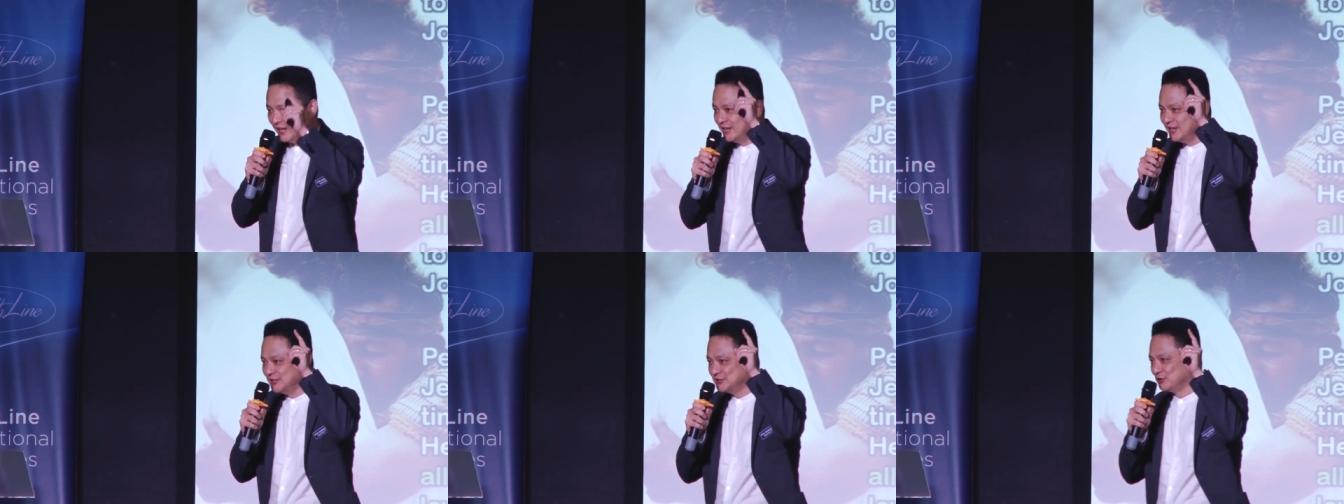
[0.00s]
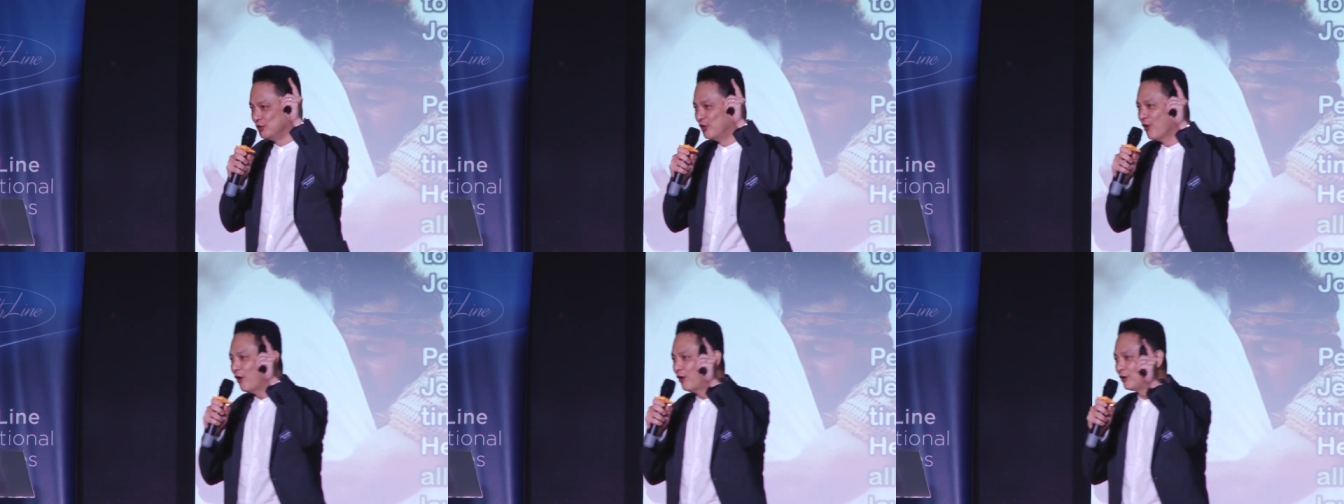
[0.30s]
It
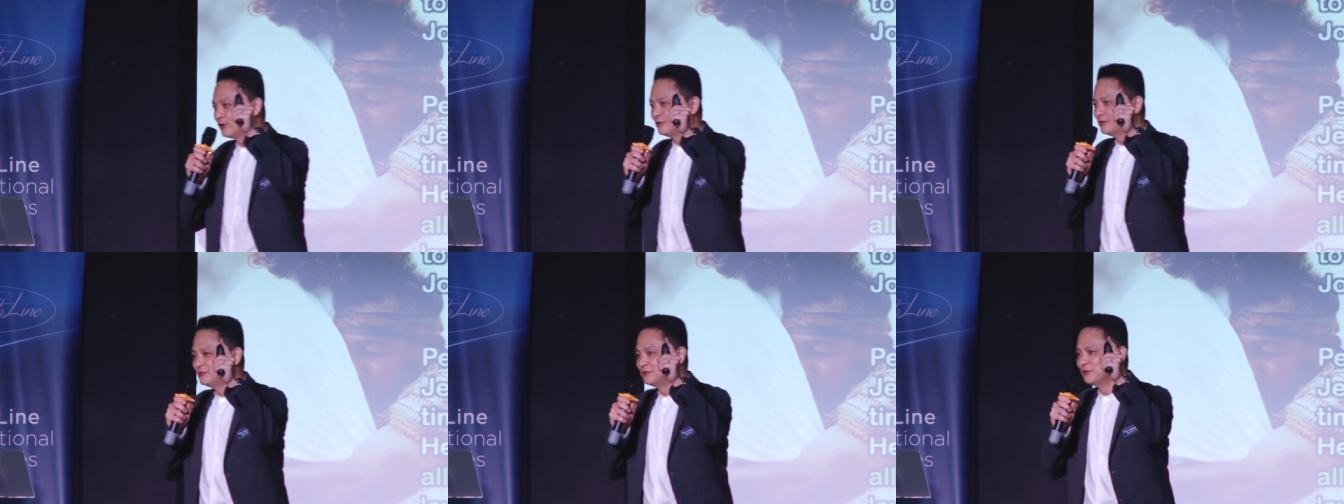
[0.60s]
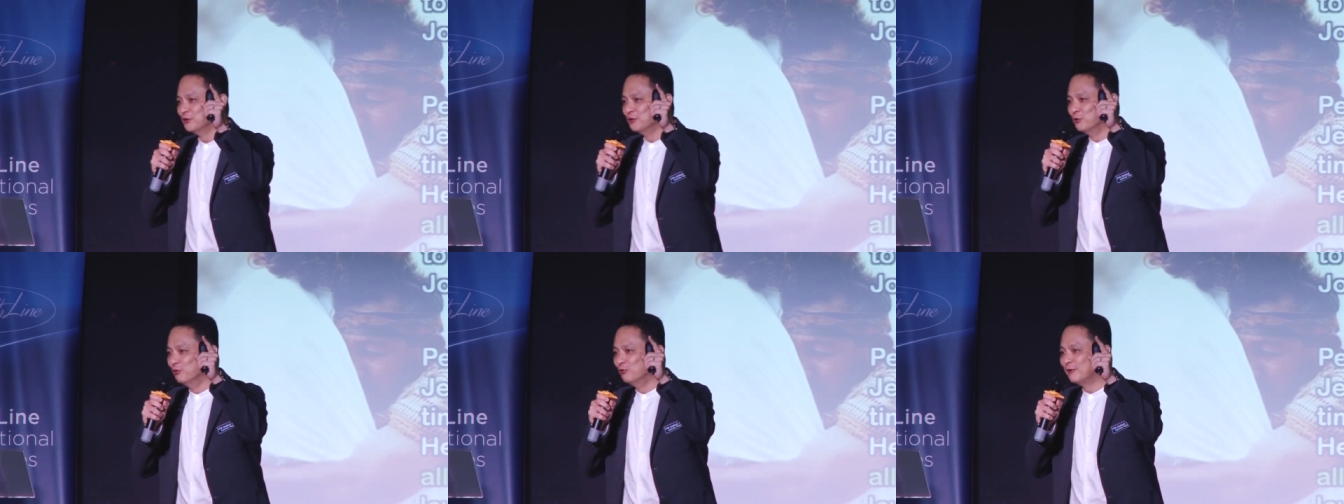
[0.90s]
is God
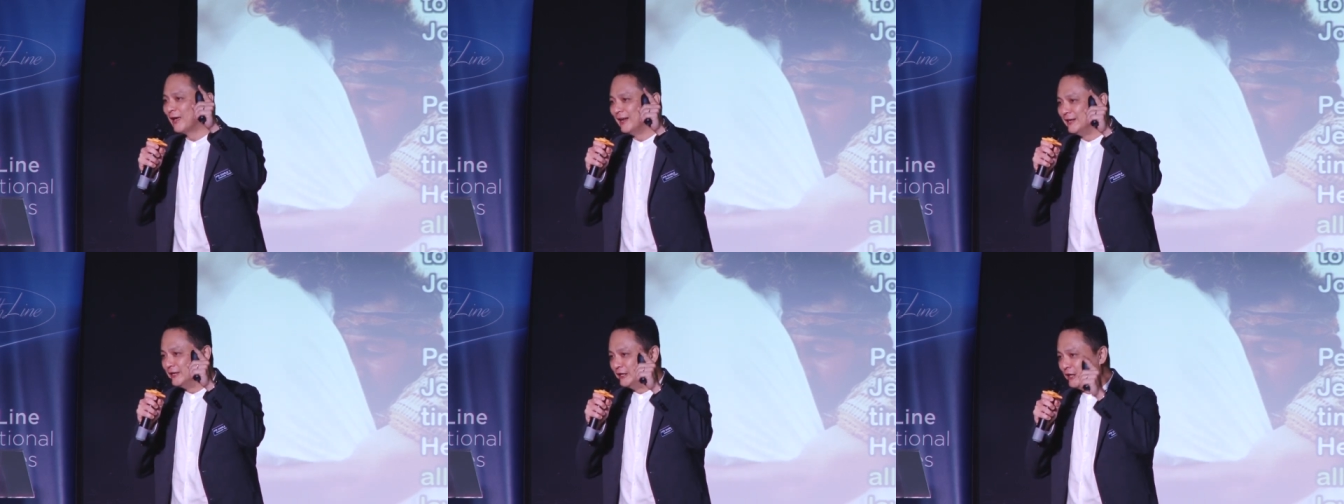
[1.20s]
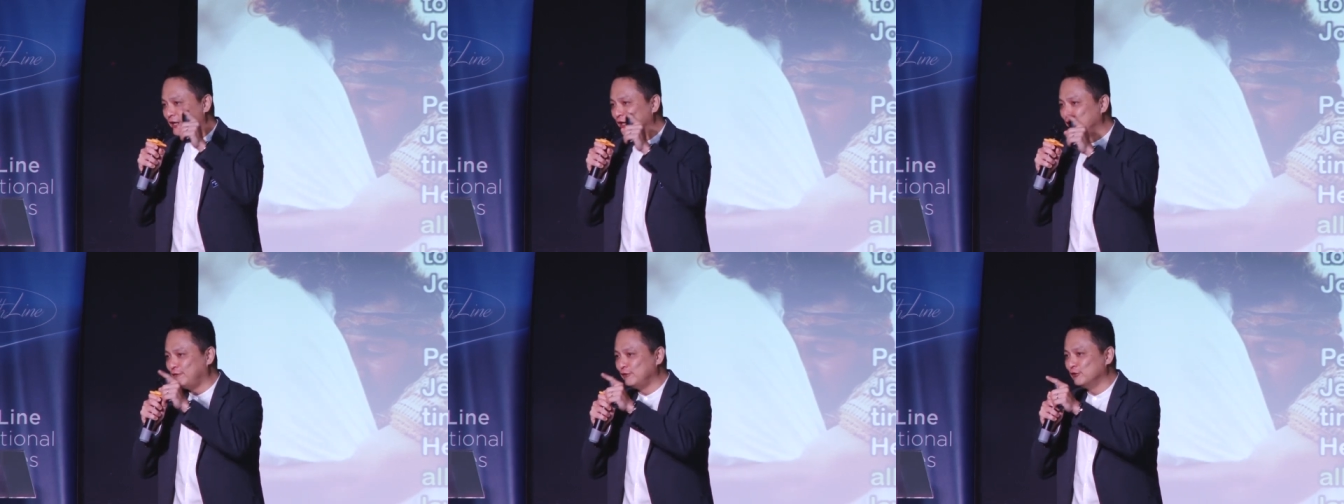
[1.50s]
who
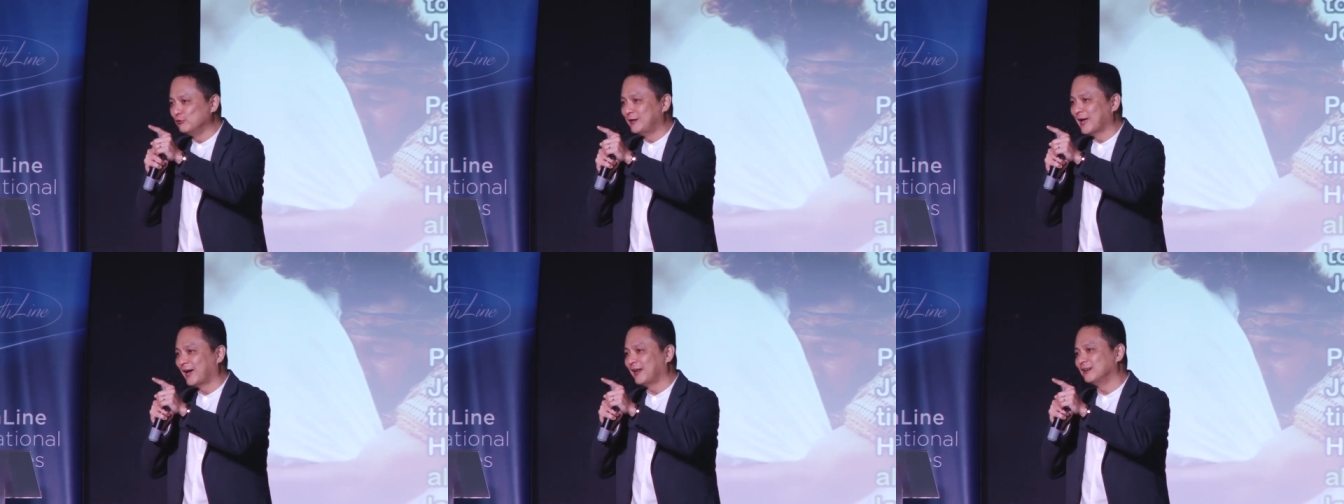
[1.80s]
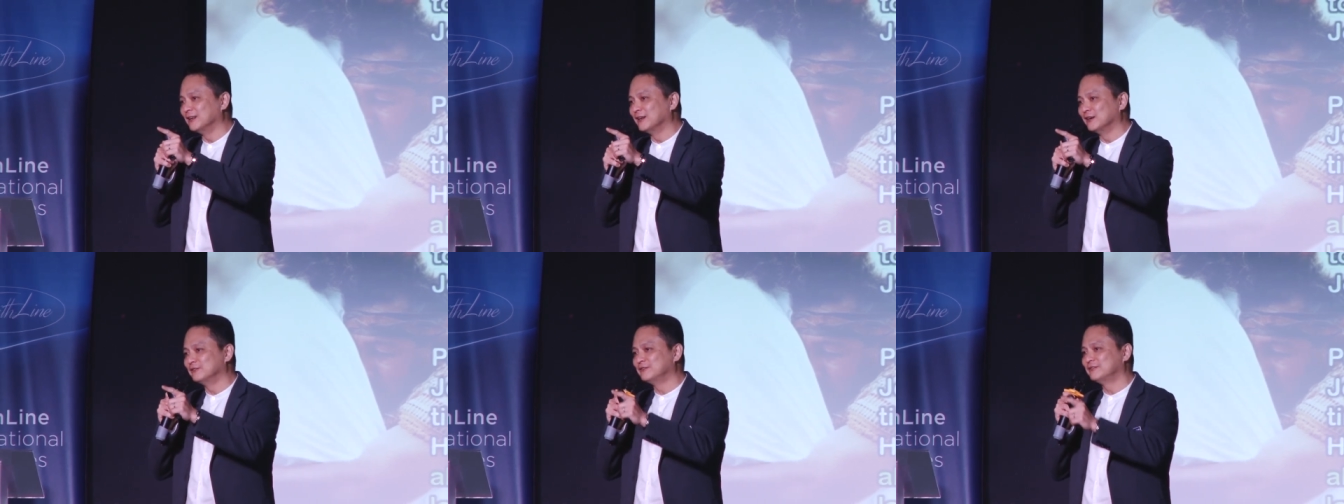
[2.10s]
can give you
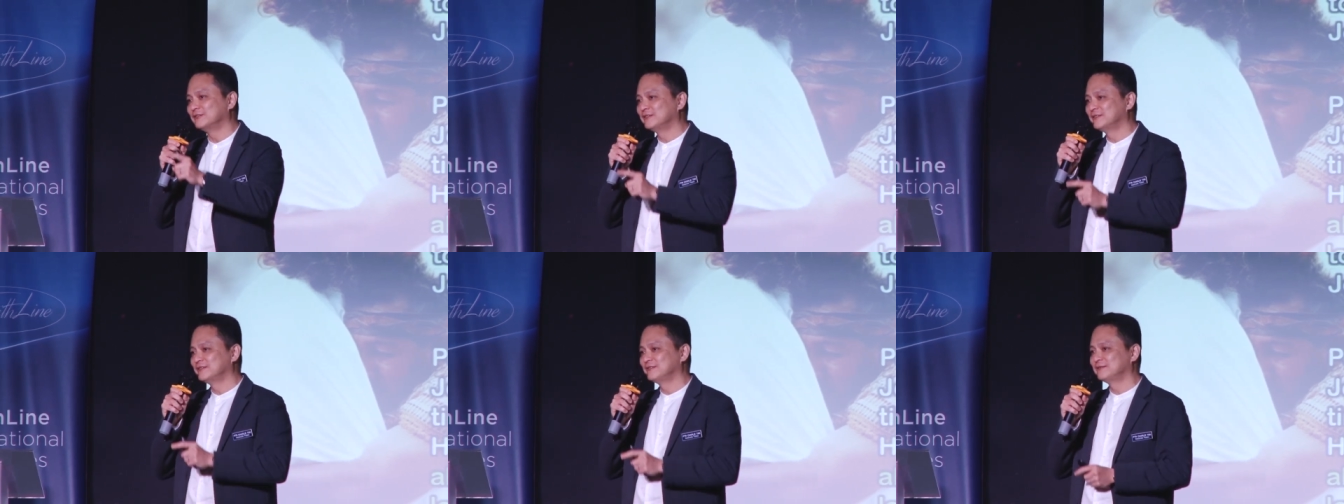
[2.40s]
that love.